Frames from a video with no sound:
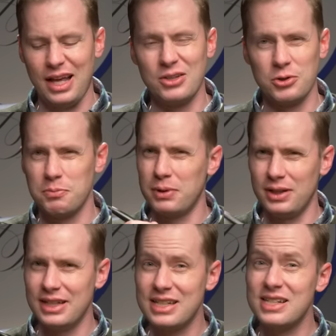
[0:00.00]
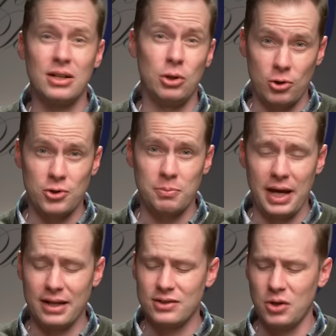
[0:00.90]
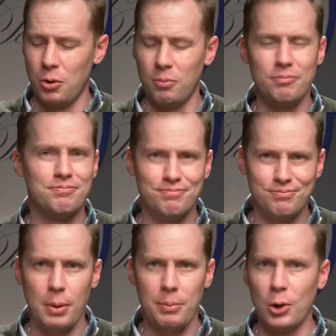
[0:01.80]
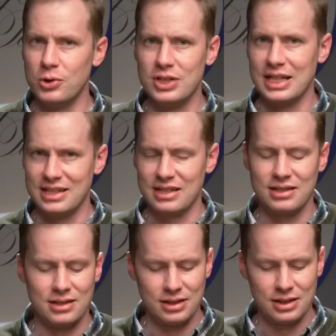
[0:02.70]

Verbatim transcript: This is a larger pen, so posting isn't